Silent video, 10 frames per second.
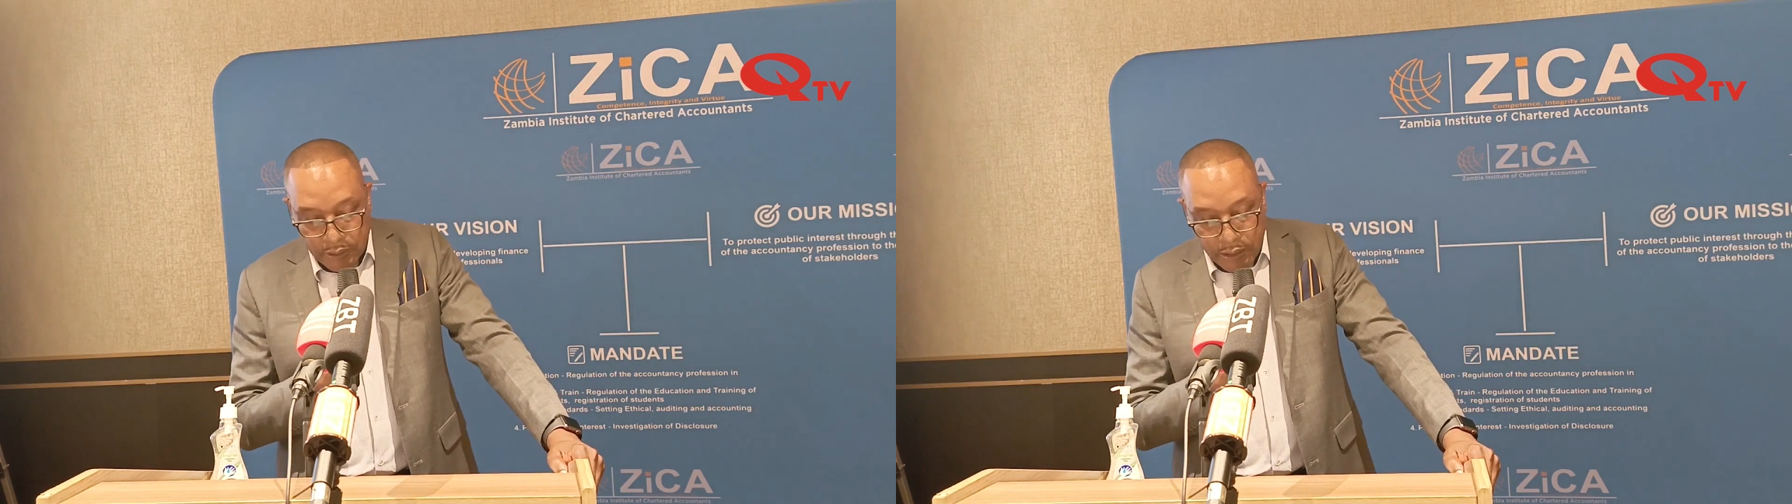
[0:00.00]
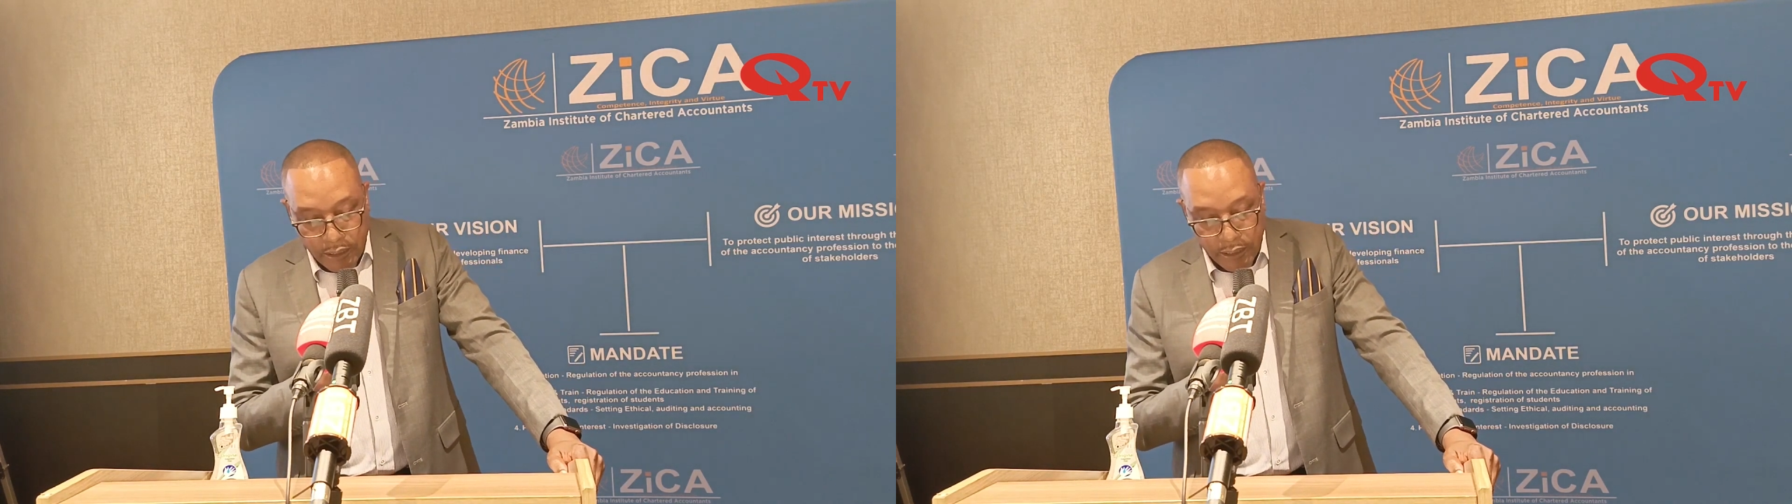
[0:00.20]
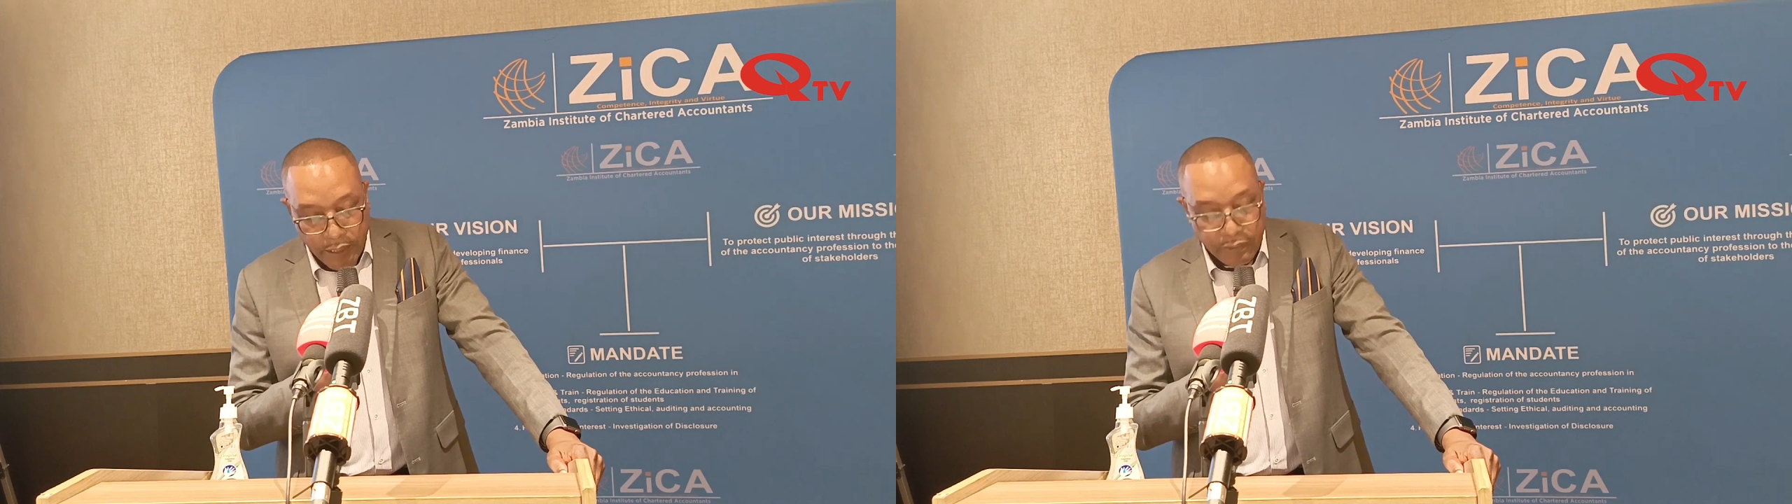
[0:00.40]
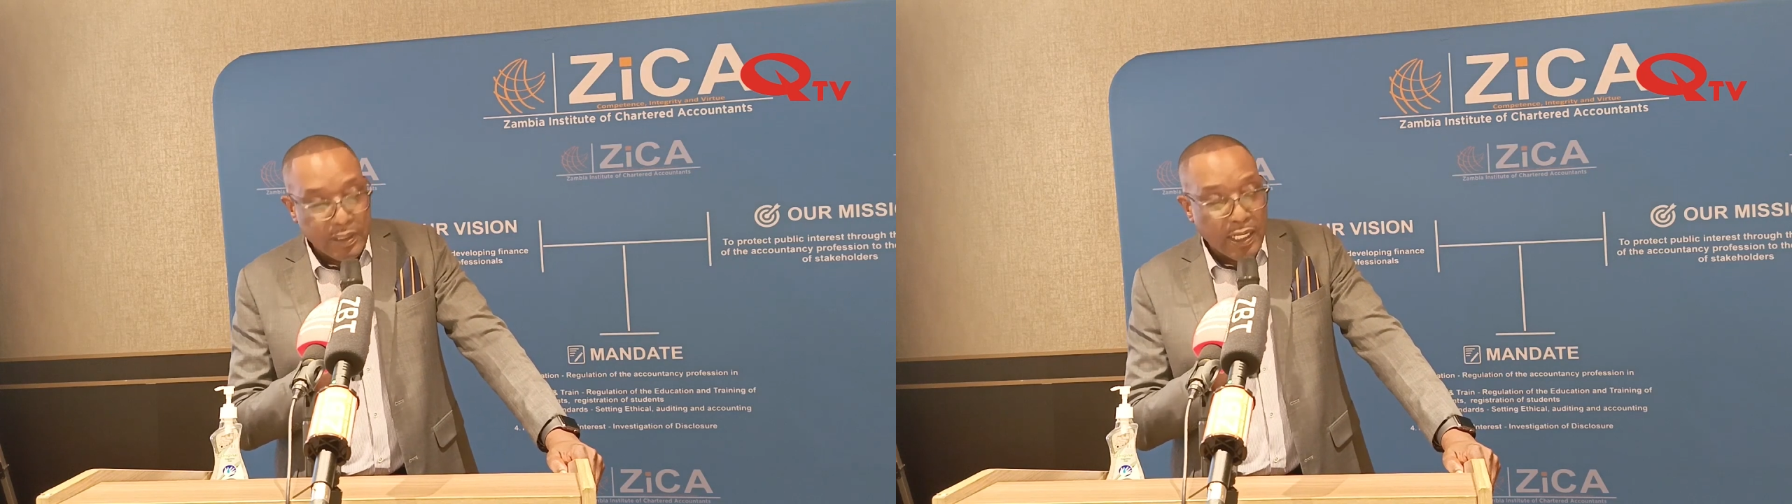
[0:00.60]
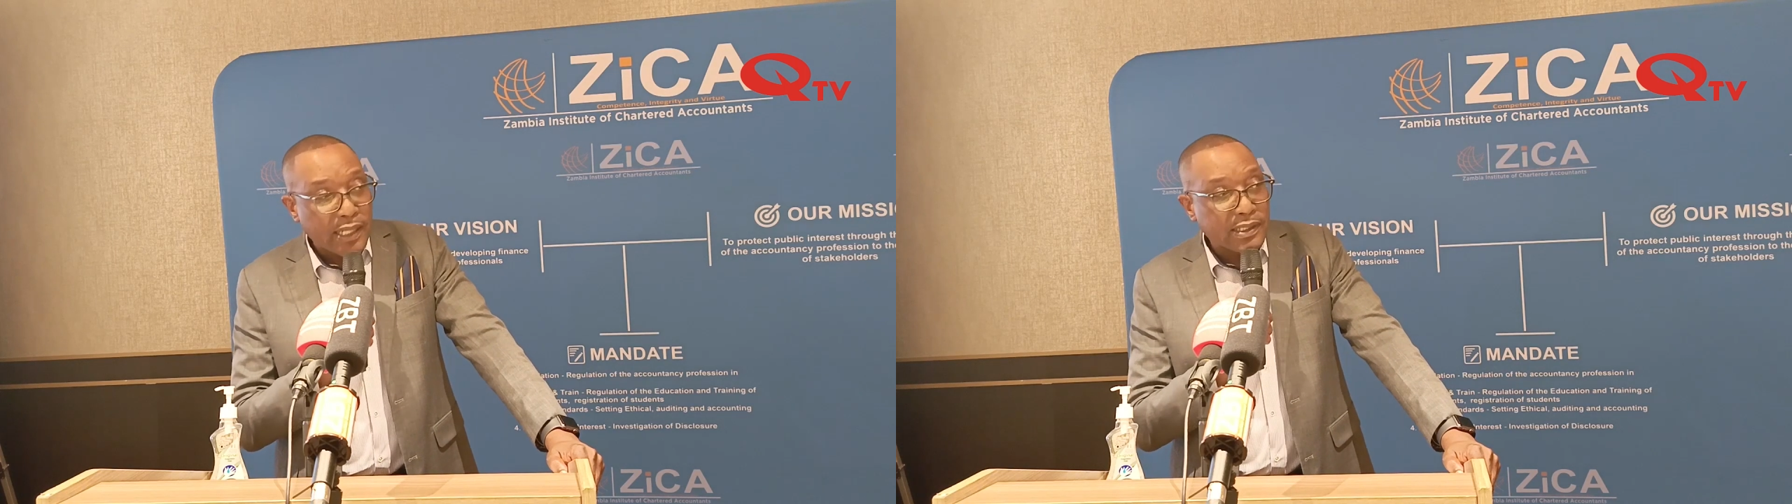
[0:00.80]
in
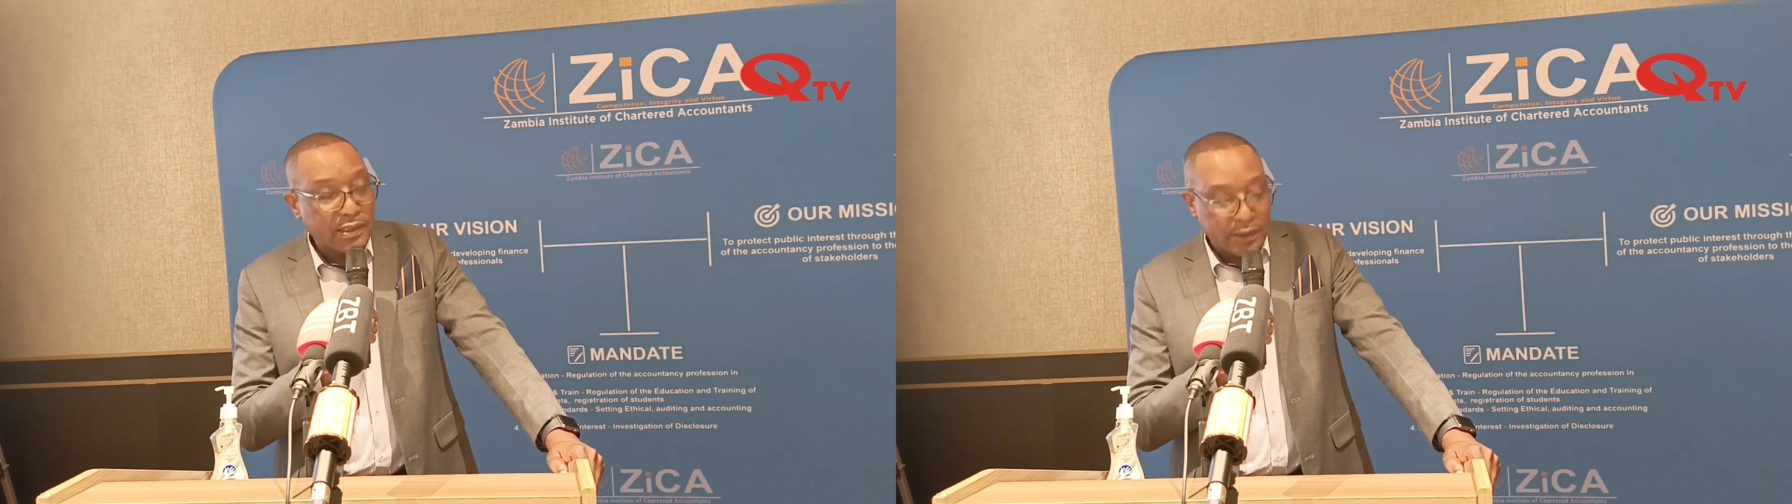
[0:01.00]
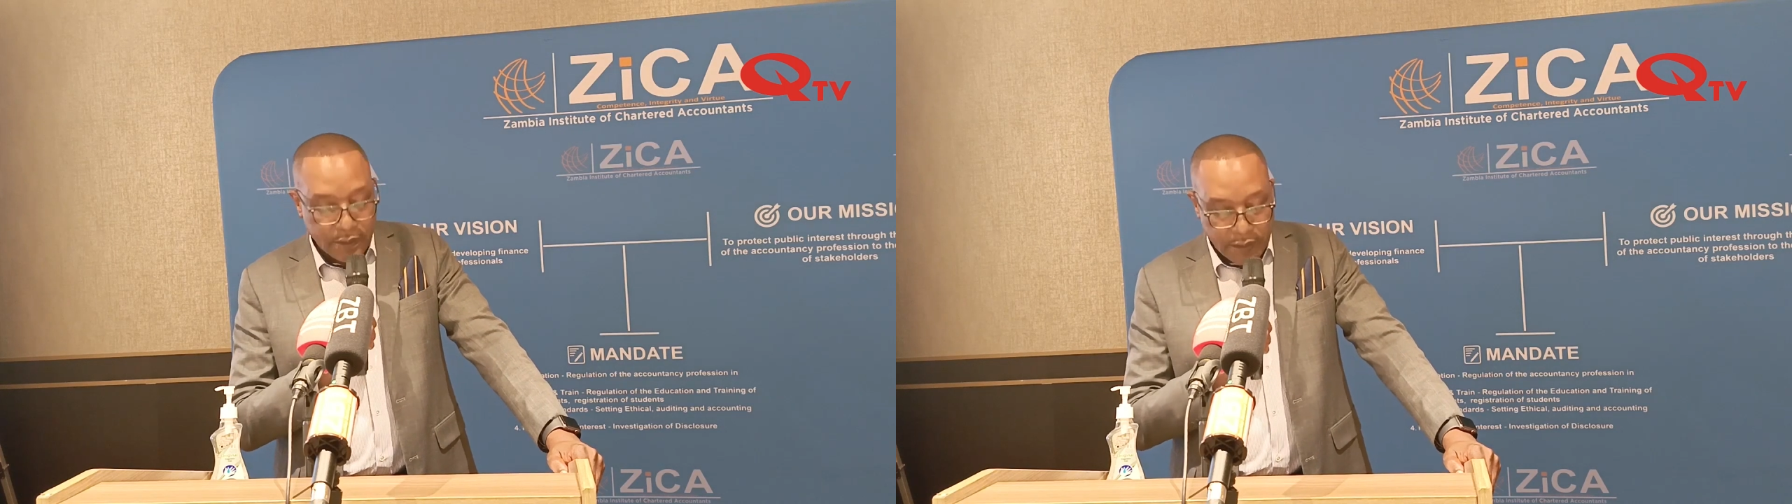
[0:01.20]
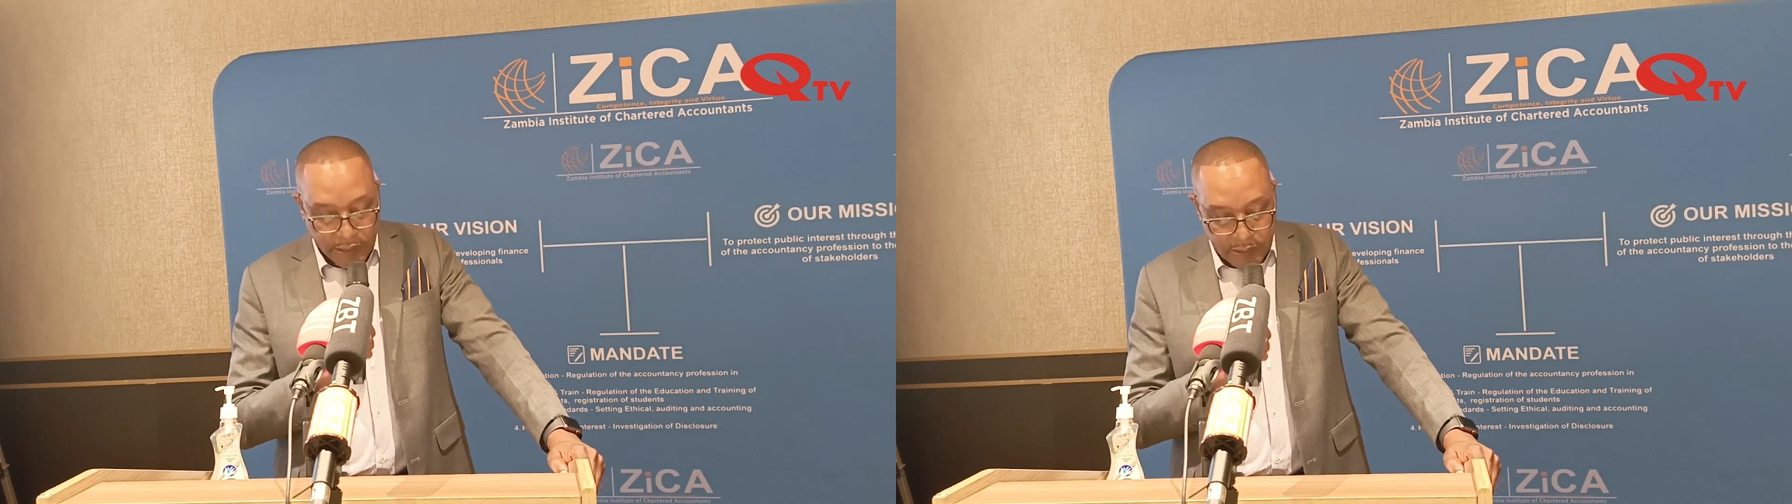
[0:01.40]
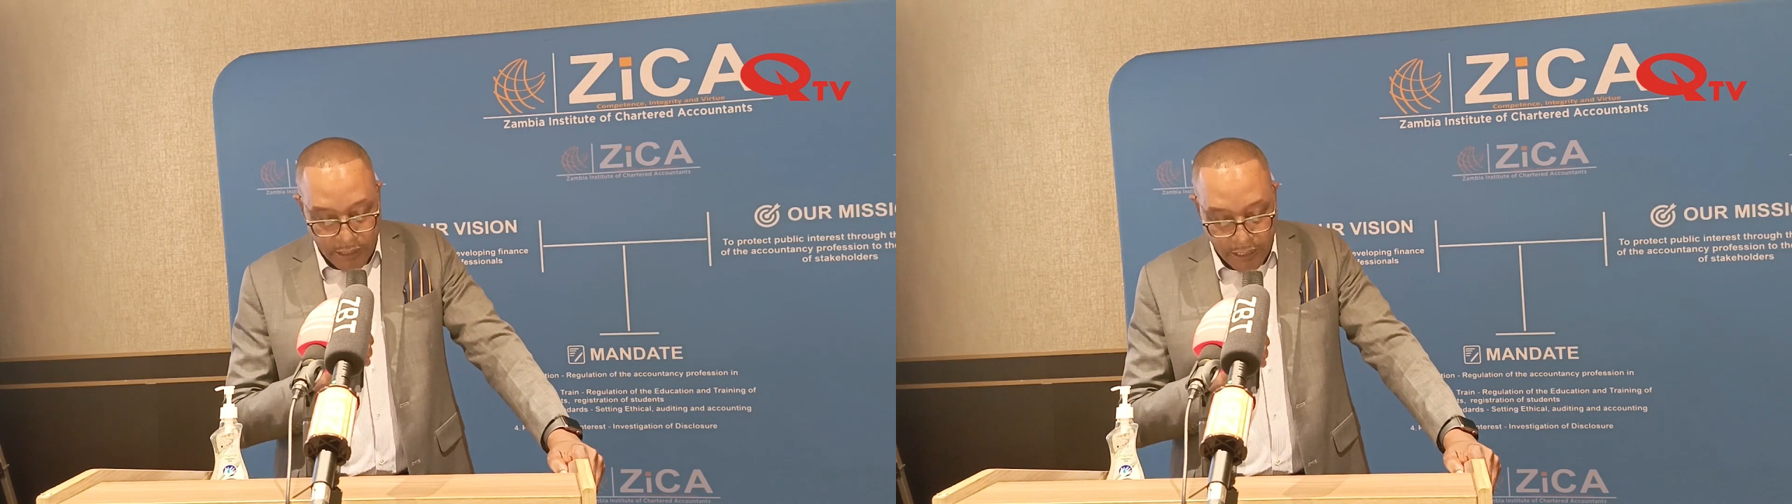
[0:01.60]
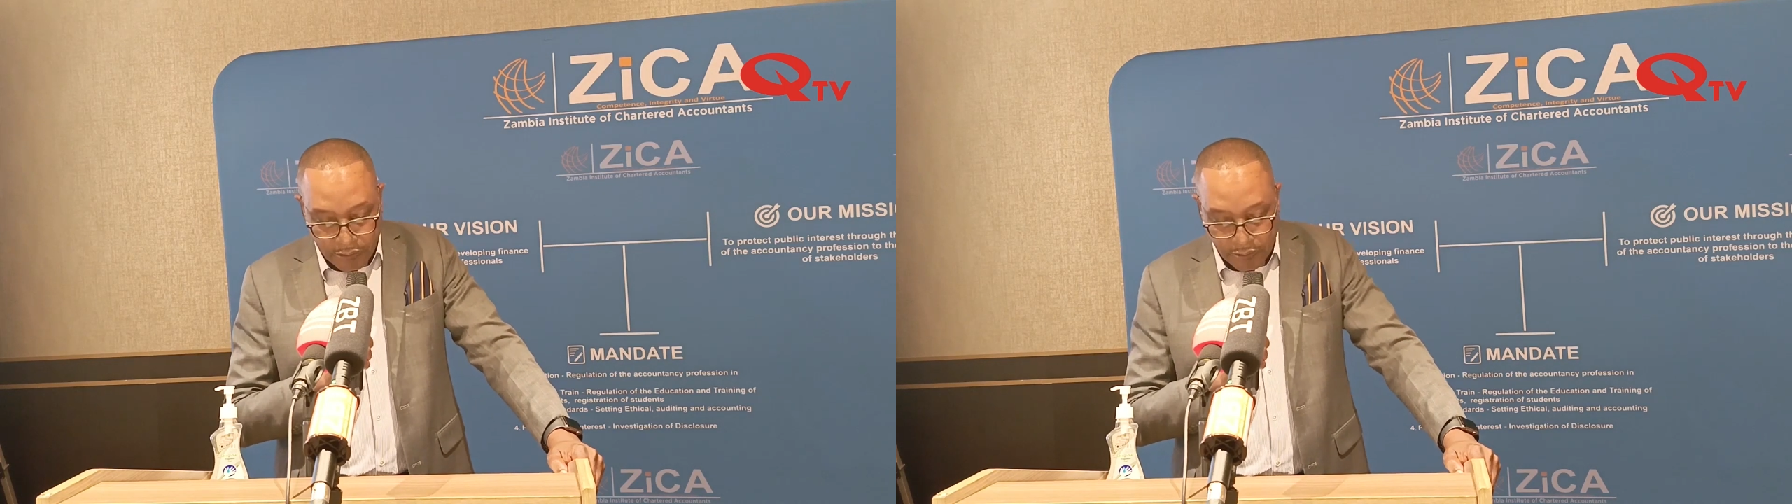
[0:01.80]
tax
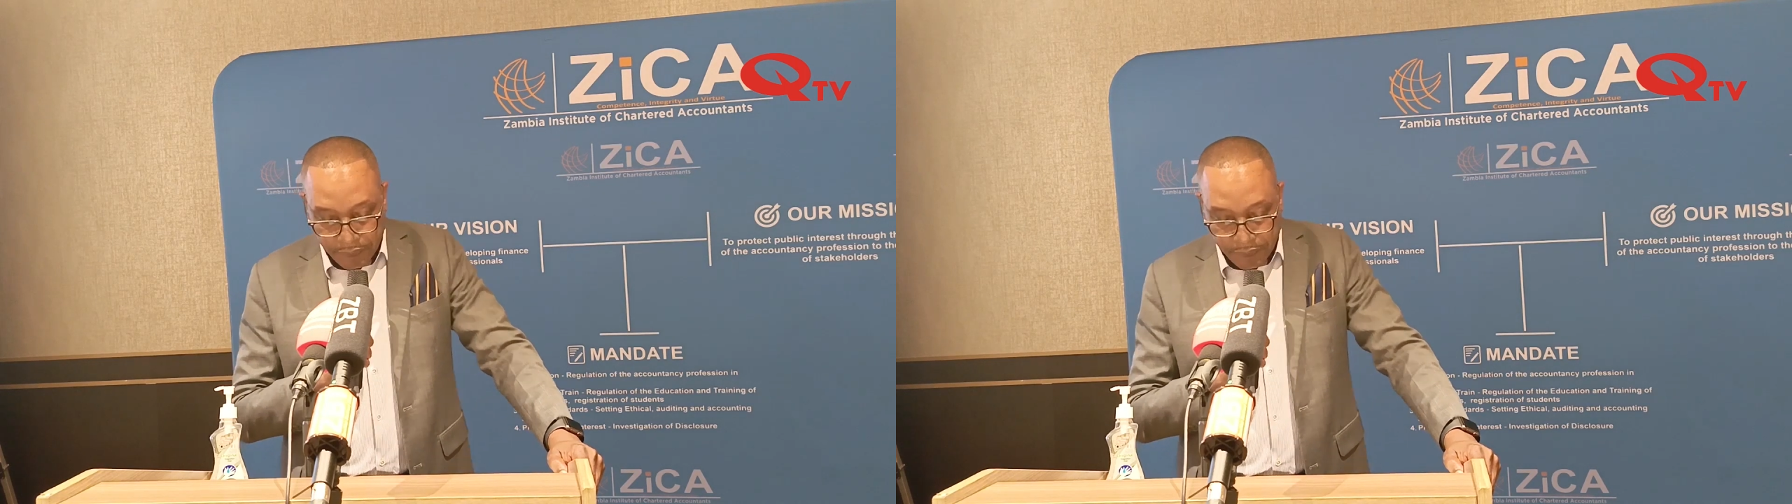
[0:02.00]
legislation.